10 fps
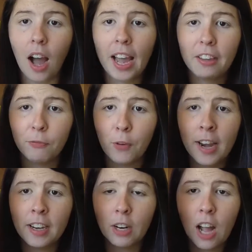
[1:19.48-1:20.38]

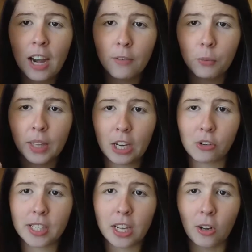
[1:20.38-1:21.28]
find it kind of a really
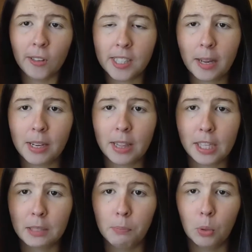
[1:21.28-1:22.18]
interesting concept in
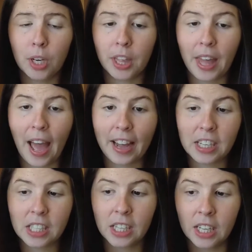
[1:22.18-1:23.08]
this book
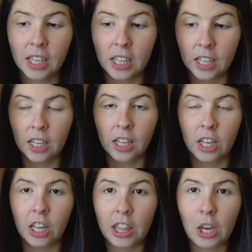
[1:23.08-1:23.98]
that
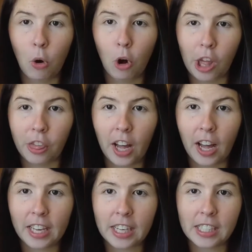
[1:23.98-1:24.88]
the
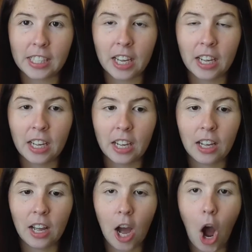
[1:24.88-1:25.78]
author is
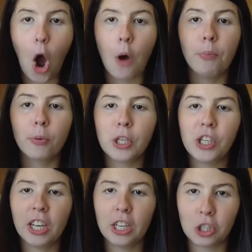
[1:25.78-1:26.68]

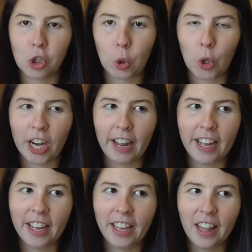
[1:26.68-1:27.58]
abridging a
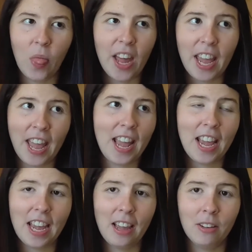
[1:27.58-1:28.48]
story that
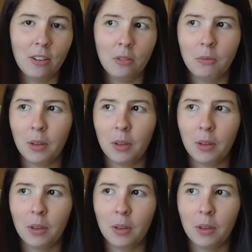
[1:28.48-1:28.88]
he